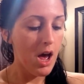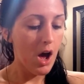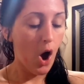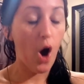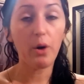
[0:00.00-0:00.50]

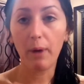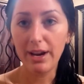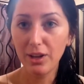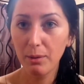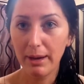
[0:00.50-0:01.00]
On a
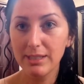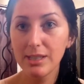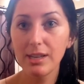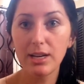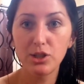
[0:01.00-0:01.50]
regular
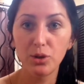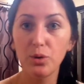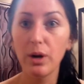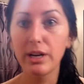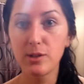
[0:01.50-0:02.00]
basis, I
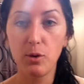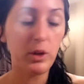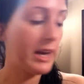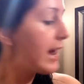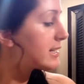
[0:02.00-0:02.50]
do
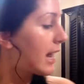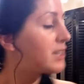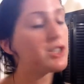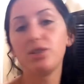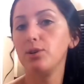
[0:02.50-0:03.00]
exfoliate. I
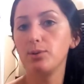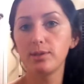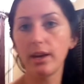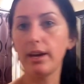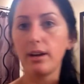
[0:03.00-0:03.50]
just use
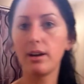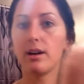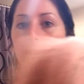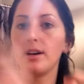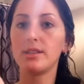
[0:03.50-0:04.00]
like
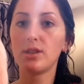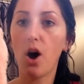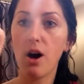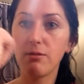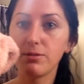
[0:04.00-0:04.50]
a
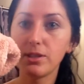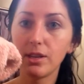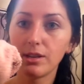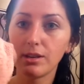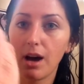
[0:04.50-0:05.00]
soft
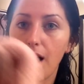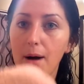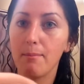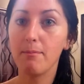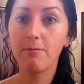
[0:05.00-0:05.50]

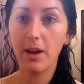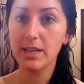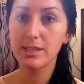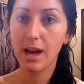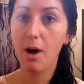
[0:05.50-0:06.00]

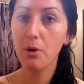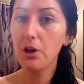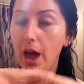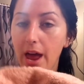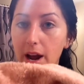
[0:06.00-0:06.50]
face
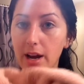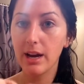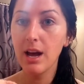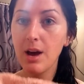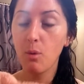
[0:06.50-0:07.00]
towel, and
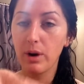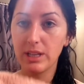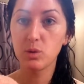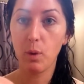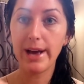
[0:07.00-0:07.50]
when
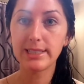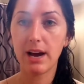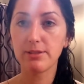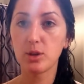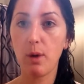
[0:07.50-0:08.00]
it's wet
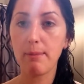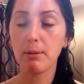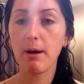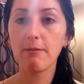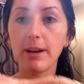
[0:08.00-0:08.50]
after wiping
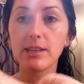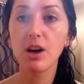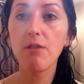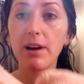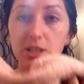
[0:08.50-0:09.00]
my face
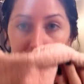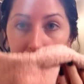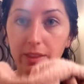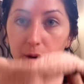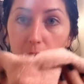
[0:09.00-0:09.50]
off, I
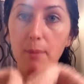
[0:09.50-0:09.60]
gently rub